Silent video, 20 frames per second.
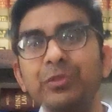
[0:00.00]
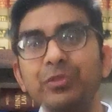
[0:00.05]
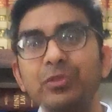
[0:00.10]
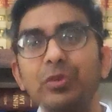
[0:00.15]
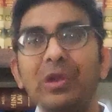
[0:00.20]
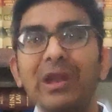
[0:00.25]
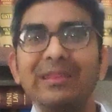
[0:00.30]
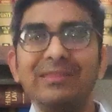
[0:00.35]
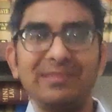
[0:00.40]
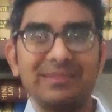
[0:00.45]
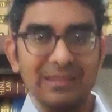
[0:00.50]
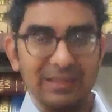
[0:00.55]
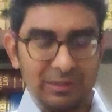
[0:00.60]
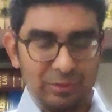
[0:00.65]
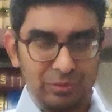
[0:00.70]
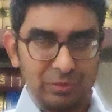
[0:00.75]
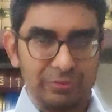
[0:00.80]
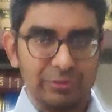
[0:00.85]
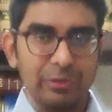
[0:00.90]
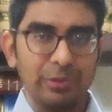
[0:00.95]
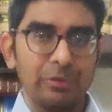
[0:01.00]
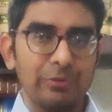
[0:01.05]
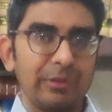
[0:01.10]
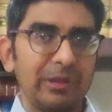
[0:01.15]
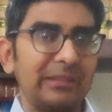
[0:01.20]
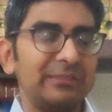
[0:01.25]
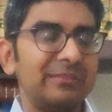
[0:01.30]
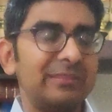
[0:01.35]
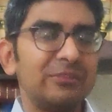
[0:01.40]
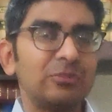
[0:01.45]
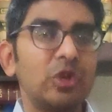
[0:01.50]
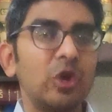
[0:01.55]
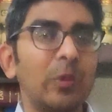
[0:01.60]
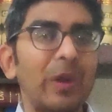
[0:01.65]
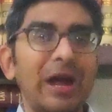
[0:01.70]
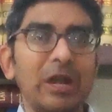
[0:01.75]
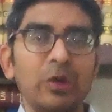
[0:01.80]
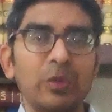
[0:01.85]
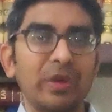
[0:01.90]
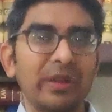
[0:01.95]
So let's just
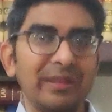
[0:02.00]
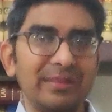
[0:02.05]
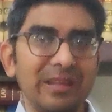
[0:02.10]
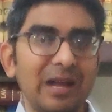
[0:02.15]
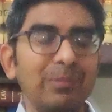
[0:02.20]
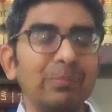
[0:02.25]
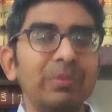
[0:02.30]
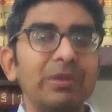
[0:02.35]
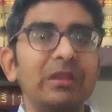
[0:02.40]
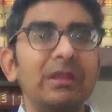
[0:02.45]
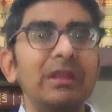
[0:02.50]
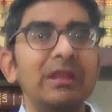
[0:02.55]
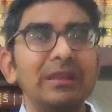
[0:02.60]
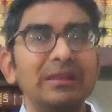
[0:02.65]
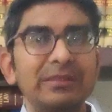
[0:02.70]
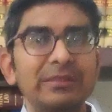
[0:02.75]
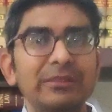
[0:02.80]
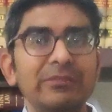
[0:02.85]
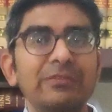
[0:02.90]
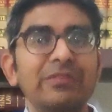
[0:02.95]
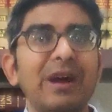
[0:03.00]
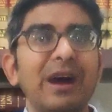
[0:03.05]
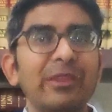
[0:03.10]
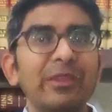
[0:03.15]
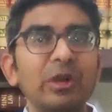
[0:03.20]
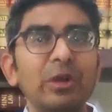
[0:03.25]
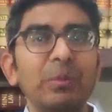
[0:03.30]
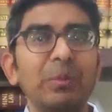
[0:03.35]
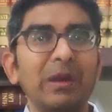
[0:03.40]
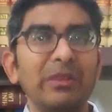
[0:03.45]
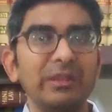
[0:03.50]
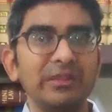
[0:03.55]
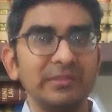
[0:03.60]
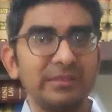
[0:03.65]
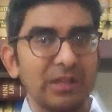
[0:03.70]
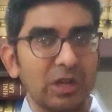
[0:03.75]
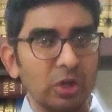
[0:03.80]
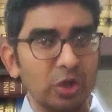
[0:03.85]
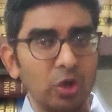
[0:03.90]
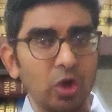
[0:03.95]
go back to our example. The father,
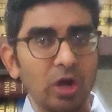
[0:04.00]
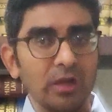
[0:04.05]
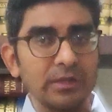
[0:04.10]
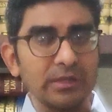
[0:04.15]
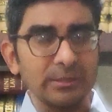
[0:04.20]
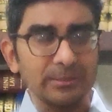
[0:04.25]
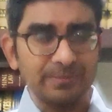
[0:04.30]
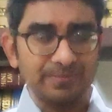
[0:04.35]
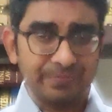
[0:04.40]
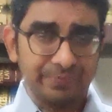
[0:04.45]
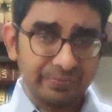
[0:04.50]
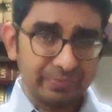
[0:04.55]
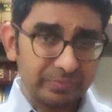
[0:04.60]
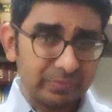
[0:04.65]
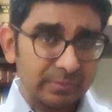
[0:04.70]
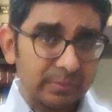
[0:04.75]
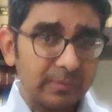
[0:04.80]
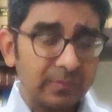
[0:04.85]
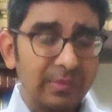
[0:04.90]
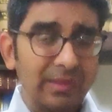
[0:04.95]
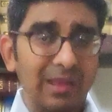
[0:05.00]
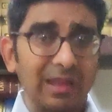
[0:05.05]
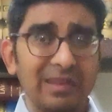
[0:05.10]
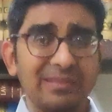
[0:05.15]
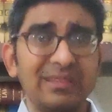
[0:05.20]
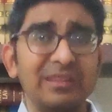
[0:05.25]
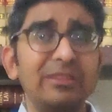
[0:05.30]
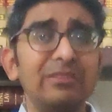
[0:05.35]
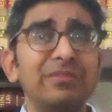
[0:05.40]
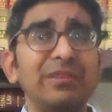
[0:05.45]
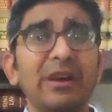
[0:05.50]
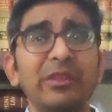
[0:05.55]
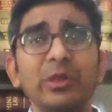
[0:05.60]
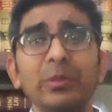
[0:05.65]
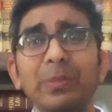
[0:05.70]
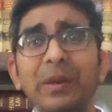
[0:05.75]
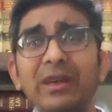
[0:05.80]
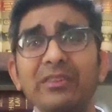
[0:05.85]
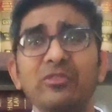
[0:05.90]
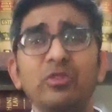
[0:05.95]
mother, son, daughter. Say the
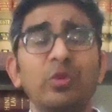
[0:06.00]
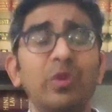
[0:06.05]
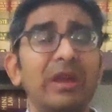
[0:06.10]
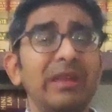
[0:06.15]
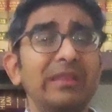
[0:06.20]
father passed